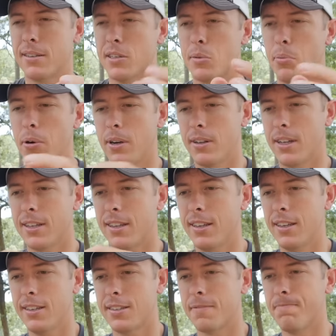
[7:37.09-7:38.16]
in the spring like
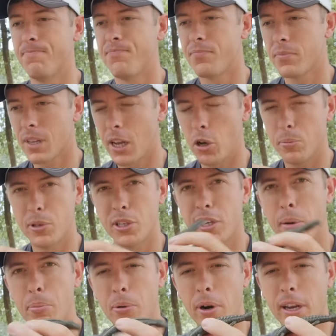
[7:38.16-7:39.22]
this. Helps
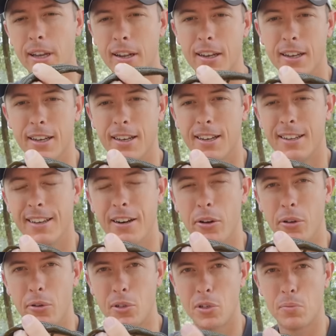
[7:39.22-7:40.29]
separate, you know,
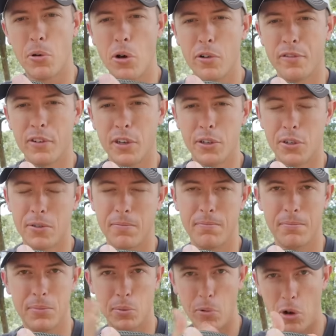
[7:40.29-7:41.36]
those small fish,
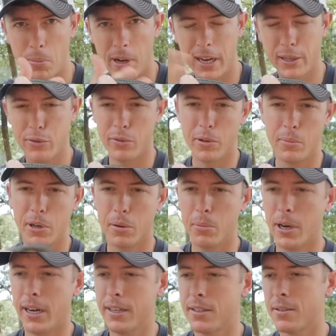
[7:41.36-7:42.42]
small bites from the big
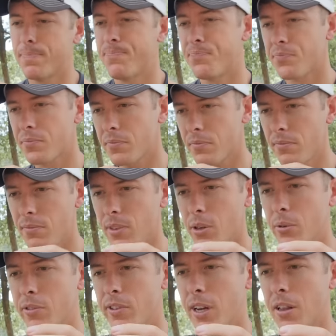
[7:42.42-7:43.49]
bites.
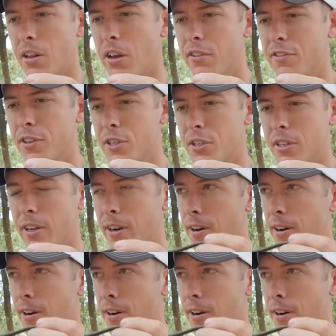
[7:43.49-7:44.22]
You've got a lot of fish in the